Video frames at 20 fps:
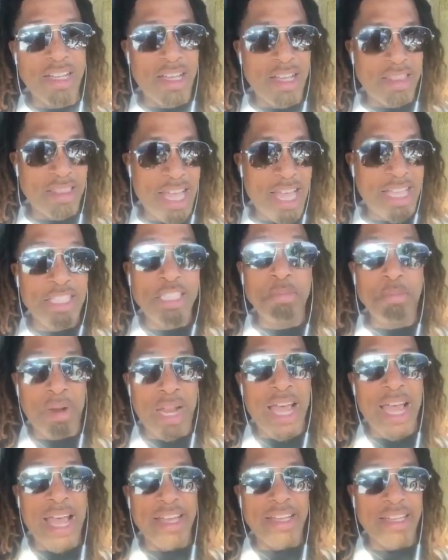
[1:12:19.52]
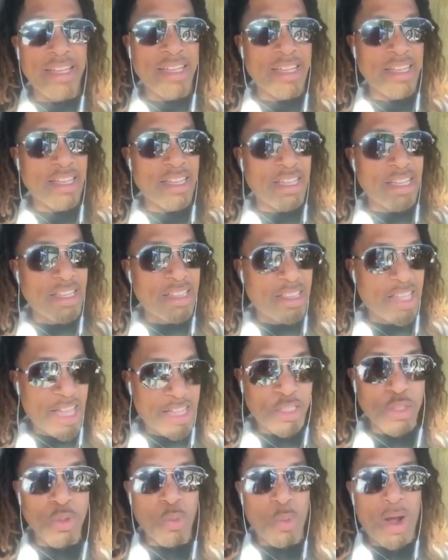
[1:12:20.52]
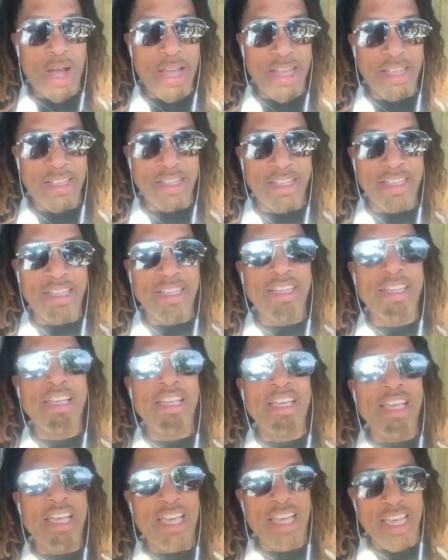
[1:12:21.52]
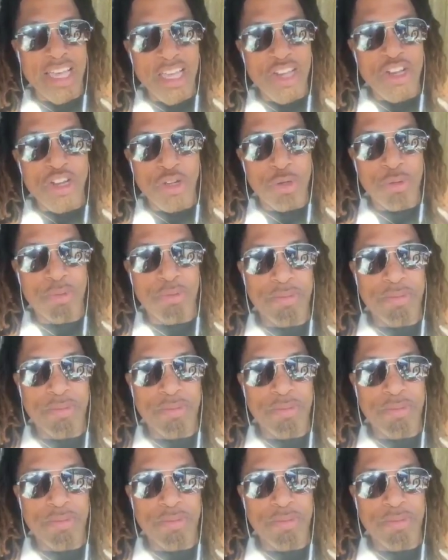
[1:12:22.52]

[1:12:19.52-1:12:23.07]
That's black. That's white. He knew.